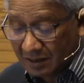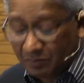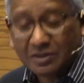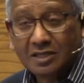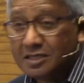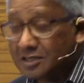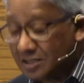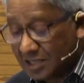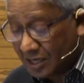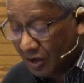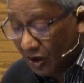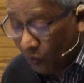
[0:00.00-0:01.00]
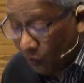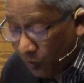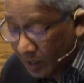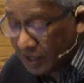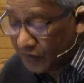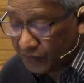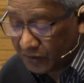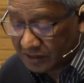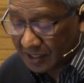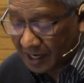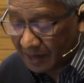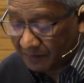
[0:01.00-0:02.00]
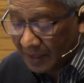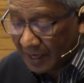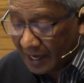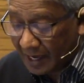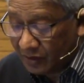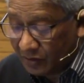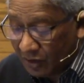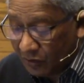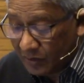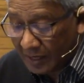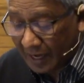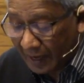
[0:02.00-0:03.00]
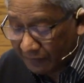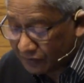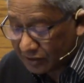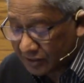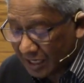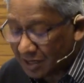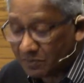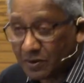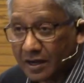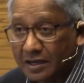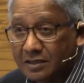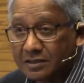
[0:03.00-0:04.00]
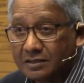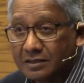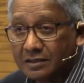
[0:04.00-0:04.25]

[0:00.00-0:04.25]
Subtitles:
But this is a wonderful time and we have to celebrate.